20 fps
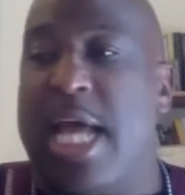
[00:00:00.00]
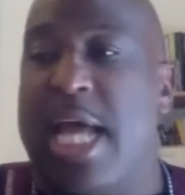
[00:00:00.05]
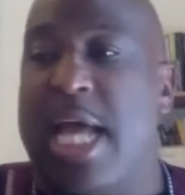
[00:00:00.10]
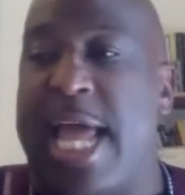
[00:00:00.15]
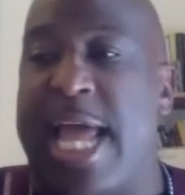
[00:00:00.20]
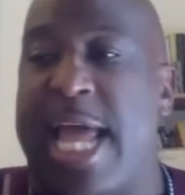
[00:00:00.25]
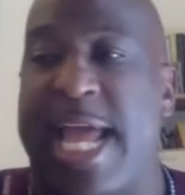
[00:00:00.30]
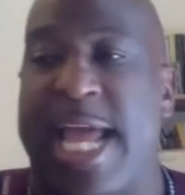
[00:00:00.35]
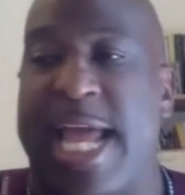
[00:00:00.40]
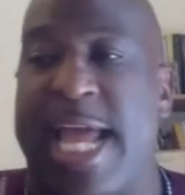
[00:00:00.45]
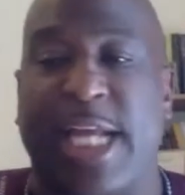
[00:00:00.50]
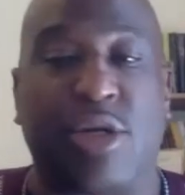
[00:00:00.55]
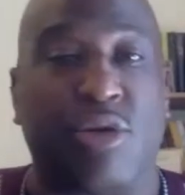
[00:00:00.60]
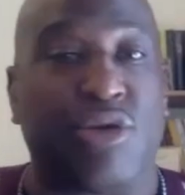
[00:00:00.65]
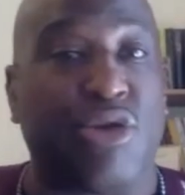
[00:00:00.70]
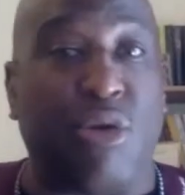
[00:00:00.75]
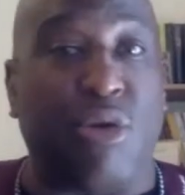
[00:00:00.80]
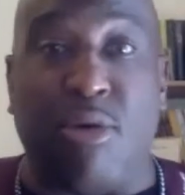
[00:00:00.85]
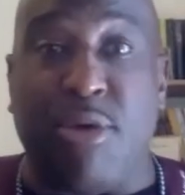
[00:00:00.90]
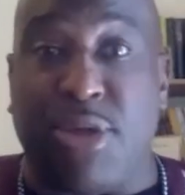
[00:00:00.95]
And
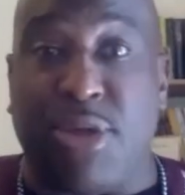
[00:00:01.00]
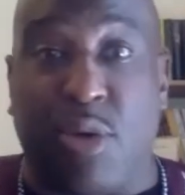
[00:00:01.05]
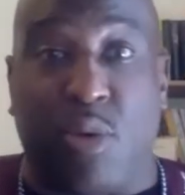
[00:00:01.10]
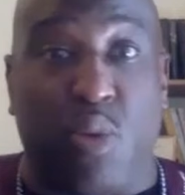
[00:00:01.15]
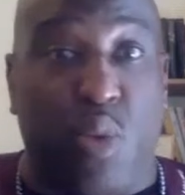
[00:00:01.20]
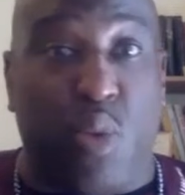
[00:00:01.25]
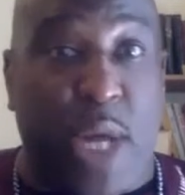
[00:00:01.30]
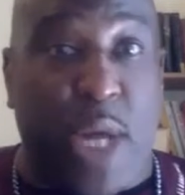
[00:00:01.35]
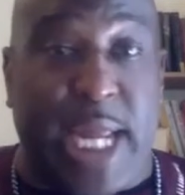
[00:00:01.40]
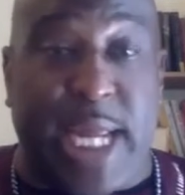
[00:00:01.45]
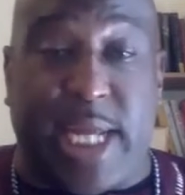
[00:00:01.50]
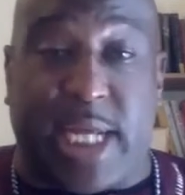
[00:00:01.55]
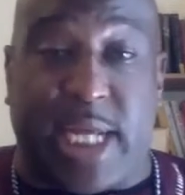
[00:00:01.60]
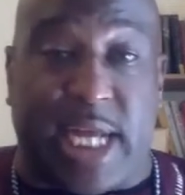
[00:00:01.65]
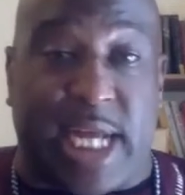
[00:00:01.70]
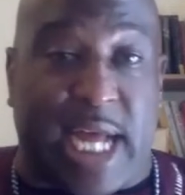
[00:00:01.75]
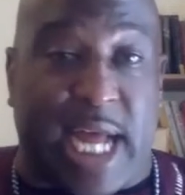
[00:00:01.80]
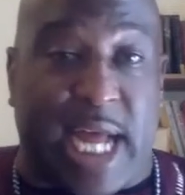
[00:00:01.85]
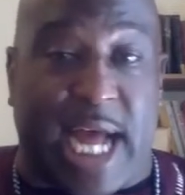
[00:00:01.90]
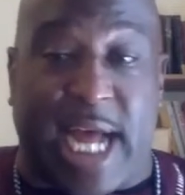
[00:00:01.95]
so during the week,
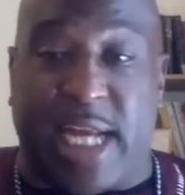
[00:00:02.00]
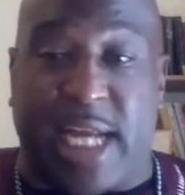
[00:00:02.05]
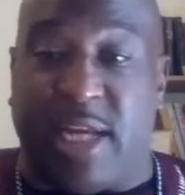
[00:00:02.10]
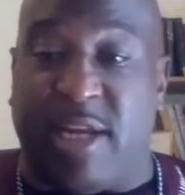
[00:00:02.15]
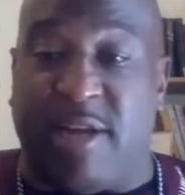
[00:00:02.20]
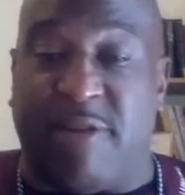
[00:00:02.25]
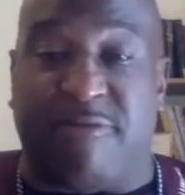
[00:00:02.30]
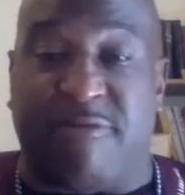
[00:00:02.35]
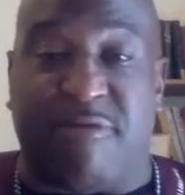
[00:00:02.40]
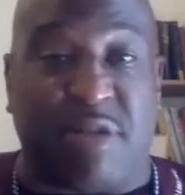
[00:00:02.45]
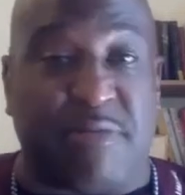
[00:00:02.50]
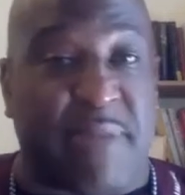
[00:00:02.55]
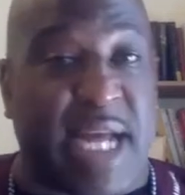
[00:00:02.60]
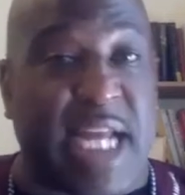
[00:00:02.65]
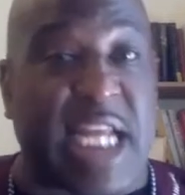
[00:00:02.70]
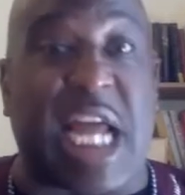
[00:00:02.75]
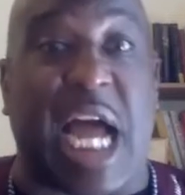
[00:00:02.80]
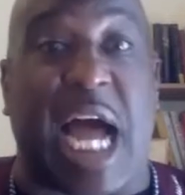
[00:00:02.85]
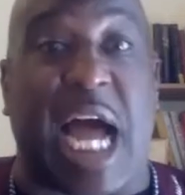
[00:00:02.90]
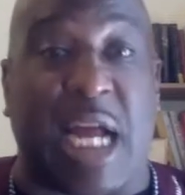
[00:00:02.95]
I lived with my
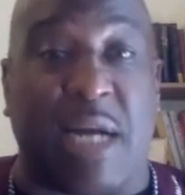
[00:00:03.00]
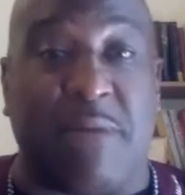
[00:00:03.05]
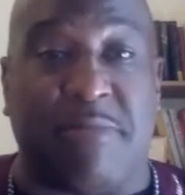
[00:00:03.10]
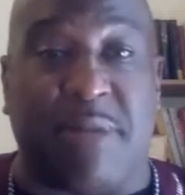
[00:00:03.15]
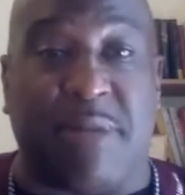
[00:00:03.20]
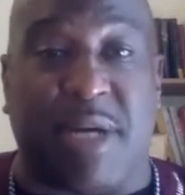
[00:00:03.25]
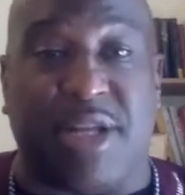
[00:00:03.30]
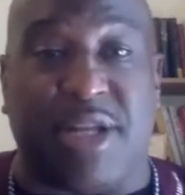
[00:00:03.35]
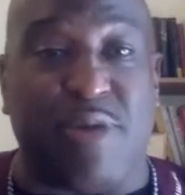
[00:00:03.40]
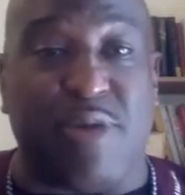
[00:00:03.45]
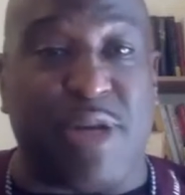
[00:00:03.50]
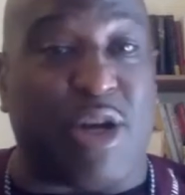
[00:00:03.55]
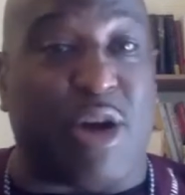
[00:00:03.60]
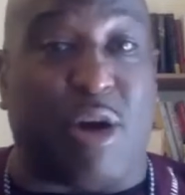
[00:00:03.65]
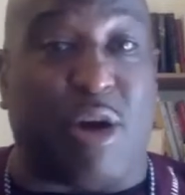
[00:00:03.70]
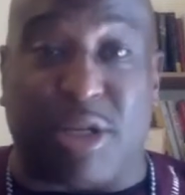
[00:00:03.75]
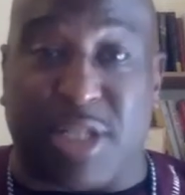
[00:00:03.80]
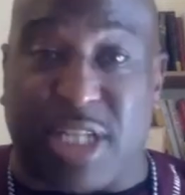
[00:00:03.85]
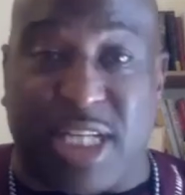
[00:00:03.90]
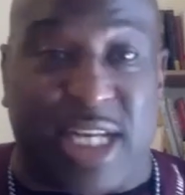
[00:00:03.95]
godmother. We
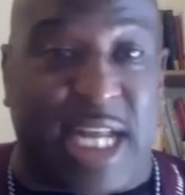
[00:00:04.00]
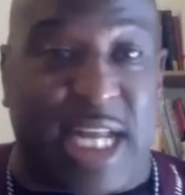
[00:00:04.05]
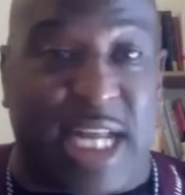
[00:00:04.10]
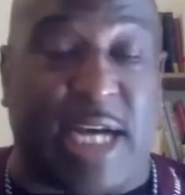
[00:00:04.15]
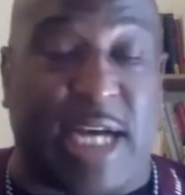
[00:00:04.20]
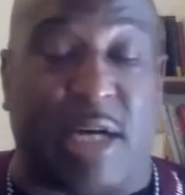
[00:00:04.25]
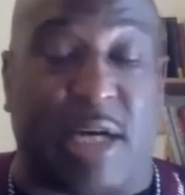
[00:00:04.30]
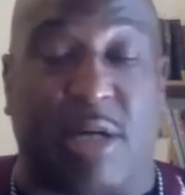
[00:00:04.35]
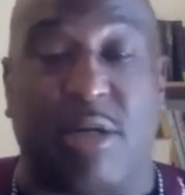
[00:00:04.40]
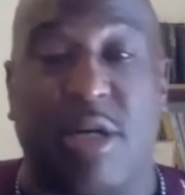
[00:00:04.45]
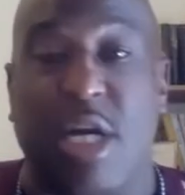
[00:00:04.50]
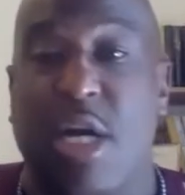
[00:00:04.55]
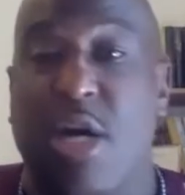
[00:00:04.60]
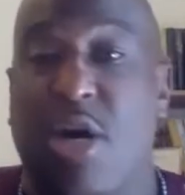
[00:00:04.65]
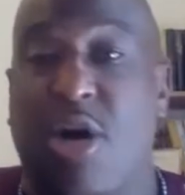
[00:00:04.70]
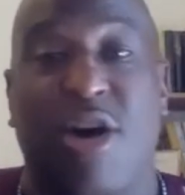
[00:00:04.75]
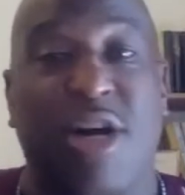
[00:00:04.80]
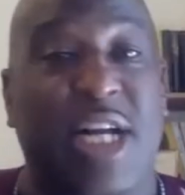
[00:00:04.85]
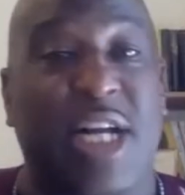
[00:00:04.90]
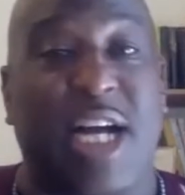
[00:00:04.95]
called her Lel
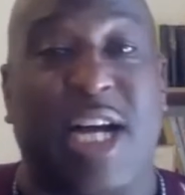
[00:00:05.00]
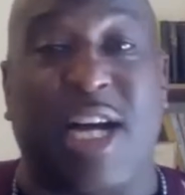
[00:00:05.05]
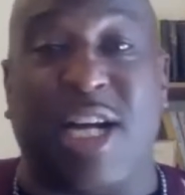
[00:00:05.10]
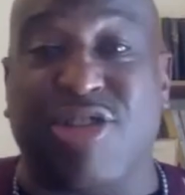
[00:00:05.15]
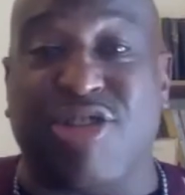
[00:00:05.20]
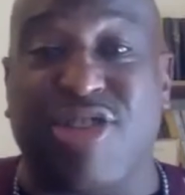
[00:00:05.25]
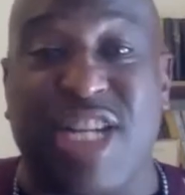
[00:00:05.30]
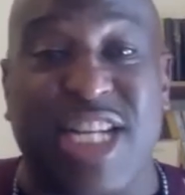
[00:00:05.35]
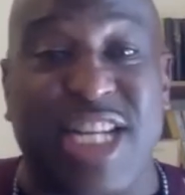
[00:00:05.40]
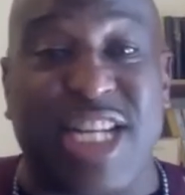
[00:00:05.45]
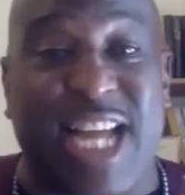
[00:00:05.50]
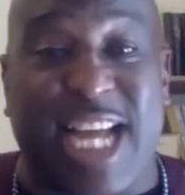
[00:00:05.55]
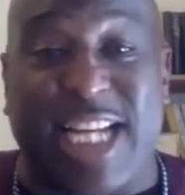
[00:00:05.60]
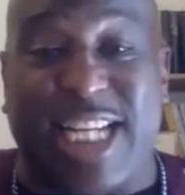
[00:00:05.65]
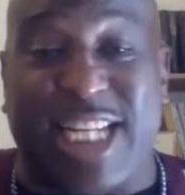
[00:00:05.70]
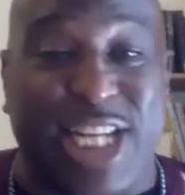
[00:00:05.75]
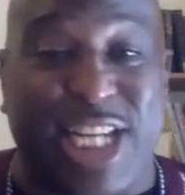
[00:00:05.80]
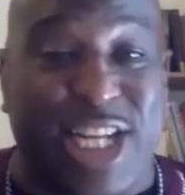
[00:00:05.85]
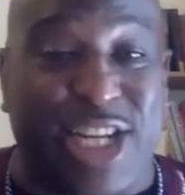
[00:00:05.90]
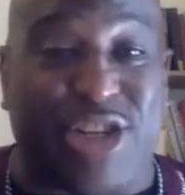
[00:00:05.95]
on
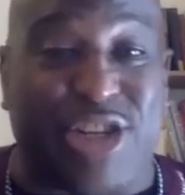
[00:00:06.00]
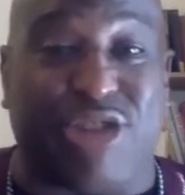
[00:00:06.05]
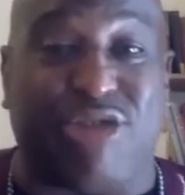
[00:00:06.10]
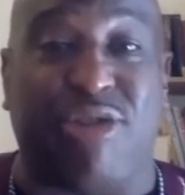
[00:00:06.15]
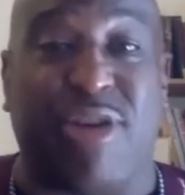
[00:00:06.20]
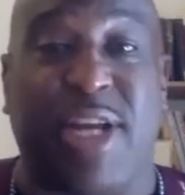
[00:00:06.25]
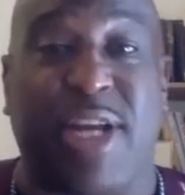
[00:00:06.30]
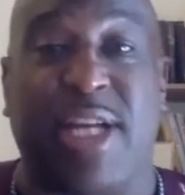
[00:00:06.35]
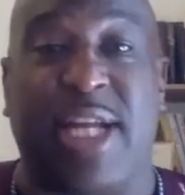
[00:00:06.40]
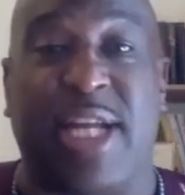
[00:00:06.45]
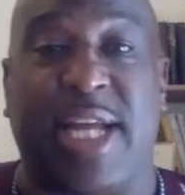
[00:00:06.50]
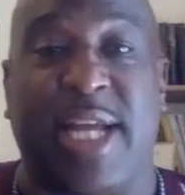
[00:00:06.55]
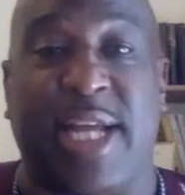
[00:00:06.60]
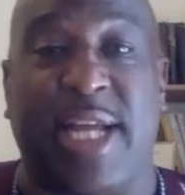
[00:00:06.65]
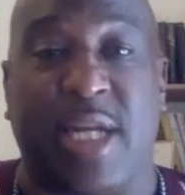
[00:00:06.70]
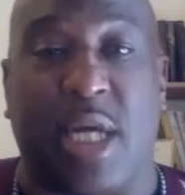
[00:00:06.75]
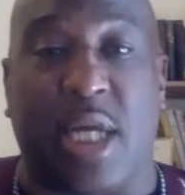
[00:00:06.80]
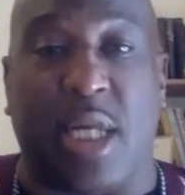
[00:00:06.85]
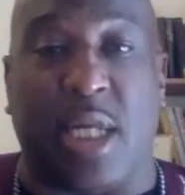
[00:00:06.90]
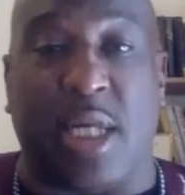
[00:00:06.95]
119th Street and
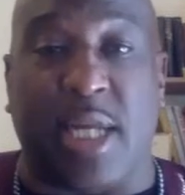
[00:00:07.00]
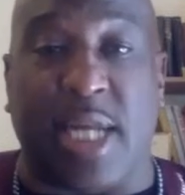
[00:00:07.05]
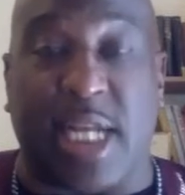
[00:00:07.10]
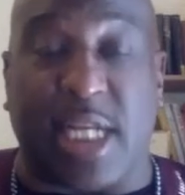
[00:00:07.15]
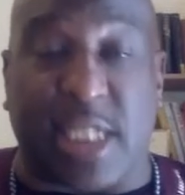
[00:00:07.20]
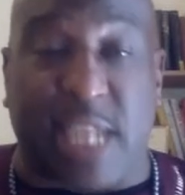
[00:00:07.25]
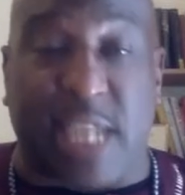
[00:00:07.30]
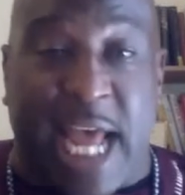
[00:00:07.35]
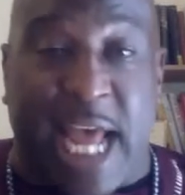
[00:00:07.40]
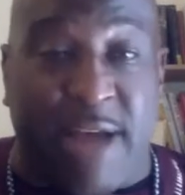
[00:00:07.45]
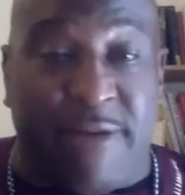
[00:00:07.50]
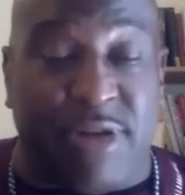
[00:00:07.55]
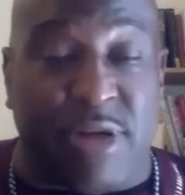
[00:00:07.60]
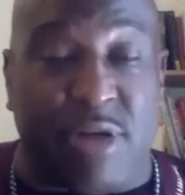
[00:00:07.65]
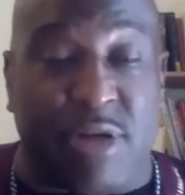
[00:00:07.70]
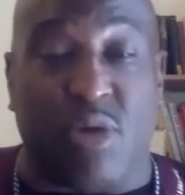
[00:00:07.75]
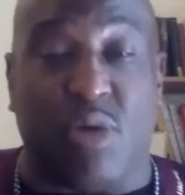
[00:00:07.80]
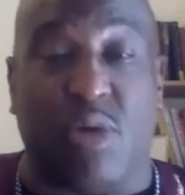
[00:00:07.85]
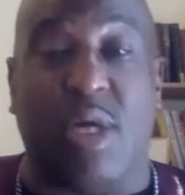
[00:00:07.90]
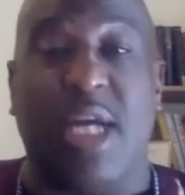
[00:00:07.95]
Lenox
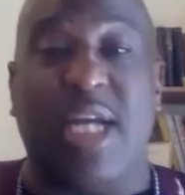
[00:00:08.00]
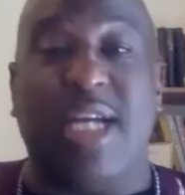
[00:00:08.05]
Avenue.